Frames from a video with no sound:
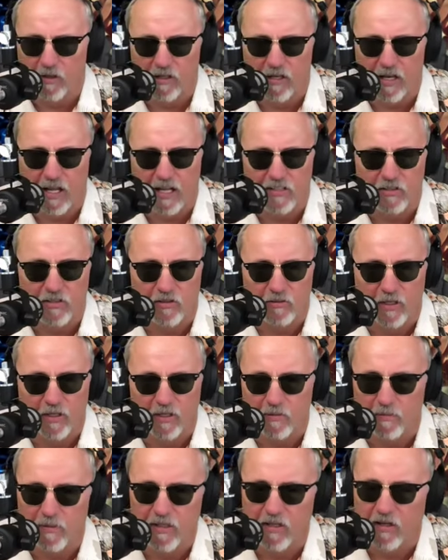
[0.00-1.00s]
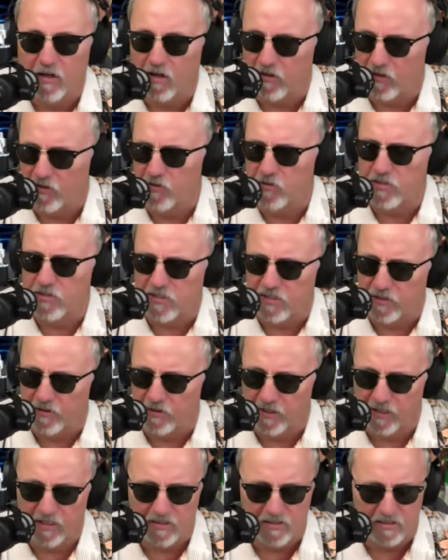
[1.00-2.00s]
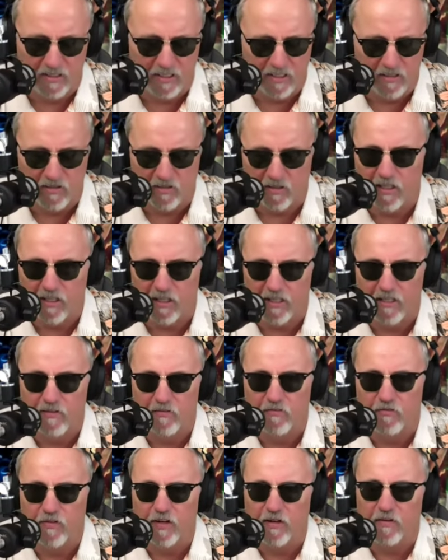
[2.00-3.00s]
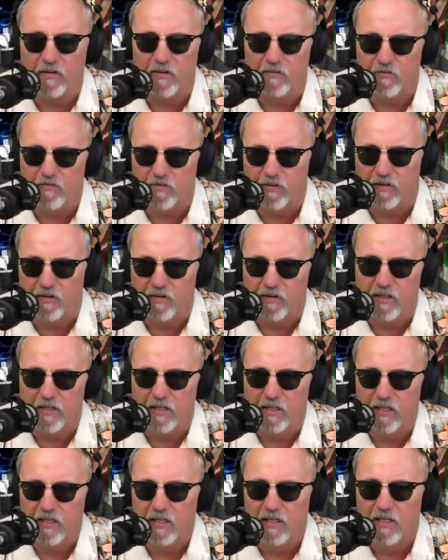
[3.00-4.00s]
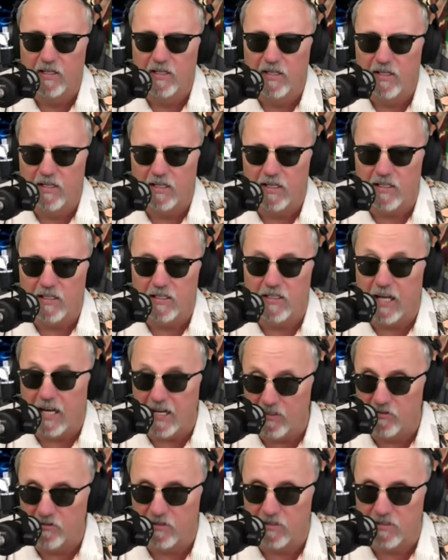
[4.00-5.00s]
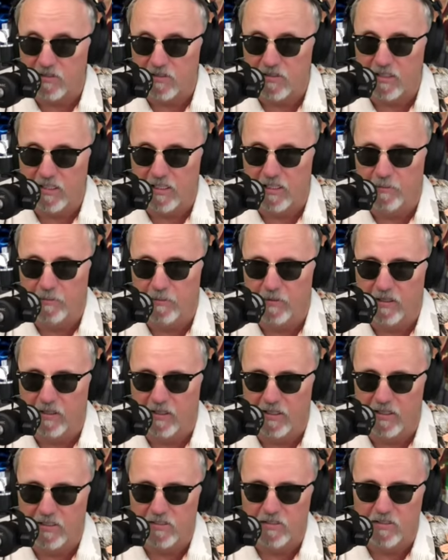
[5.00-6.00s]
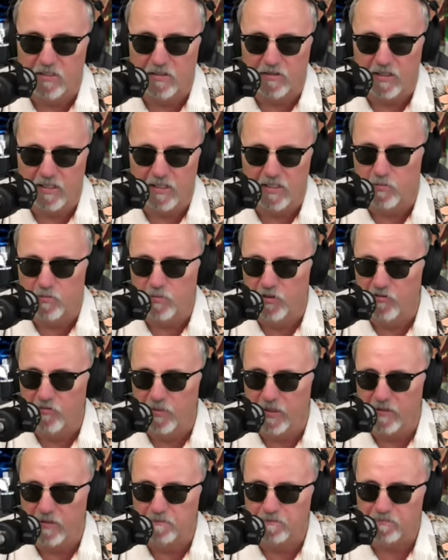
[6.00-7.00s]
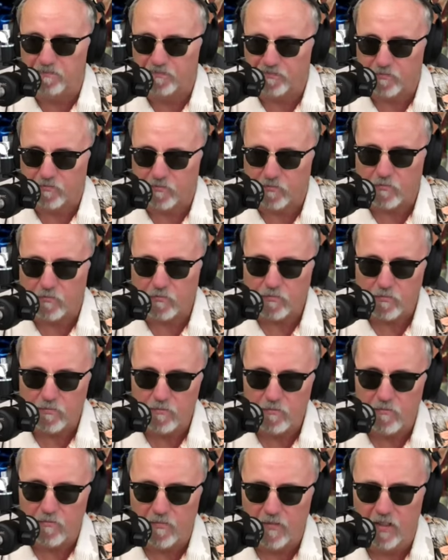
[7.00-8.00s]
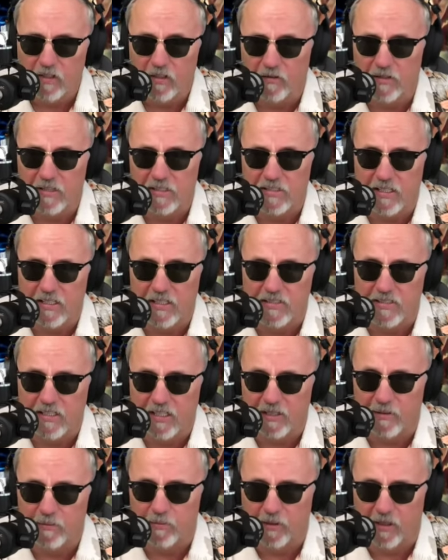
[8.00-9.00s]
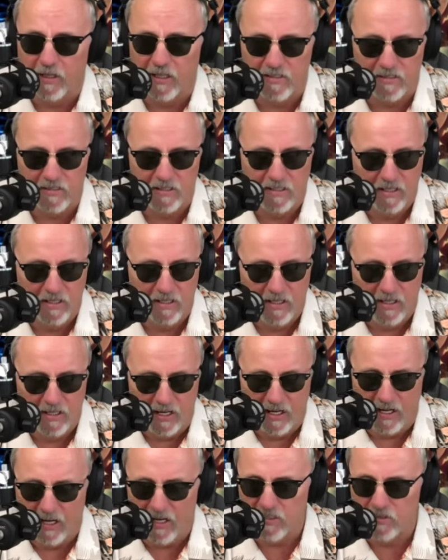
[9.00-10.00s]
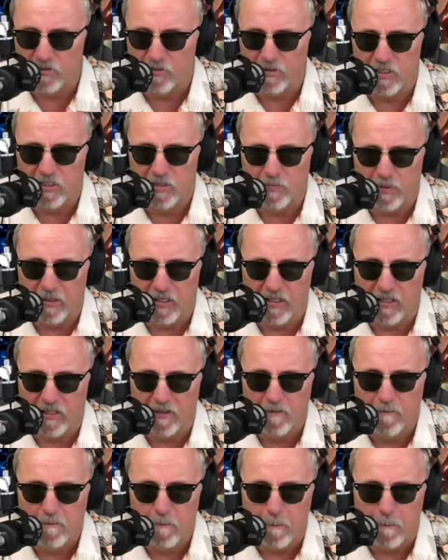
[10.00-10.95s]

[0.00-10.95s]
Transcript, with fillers: Glad you're with me. Are you serious? Things are getting very, very dangerous in the Middle East. There is movement, there is things taking place as we speak.